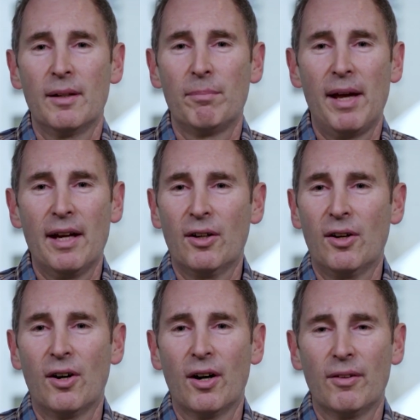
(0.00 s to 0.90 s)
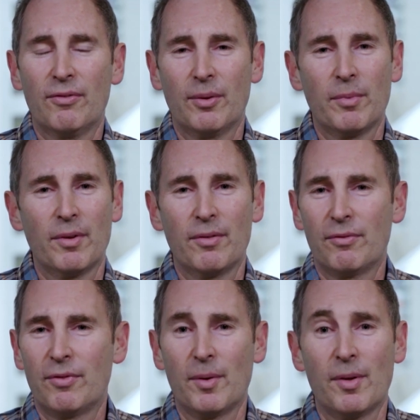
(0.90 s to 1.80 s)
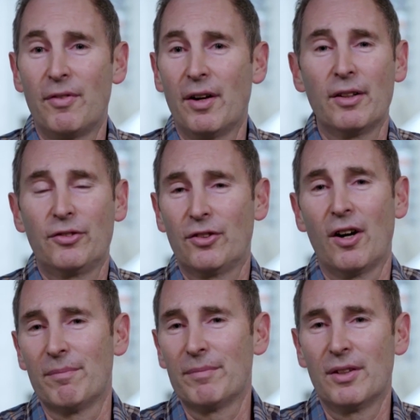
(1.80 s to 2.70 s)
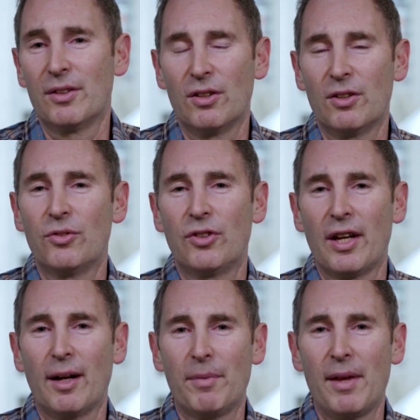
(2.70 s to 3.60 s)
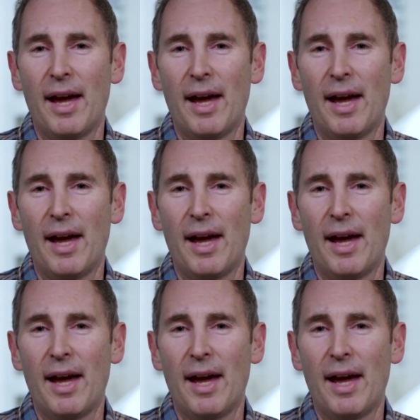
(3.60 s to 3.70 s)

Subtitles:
in Bangalore from the very start, and you set up